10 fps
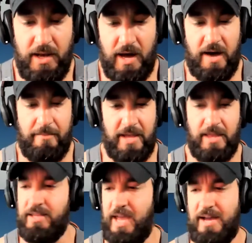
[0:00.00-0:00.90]
Um, and
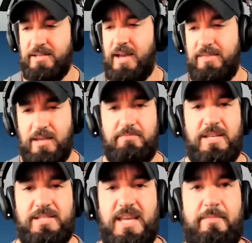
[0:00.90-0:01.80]
then yeah, I think me
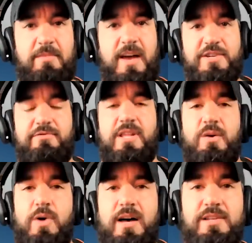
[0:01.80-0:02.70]
and Sammy mesh really
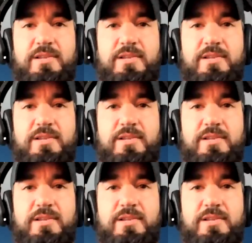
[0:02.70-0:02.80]
well,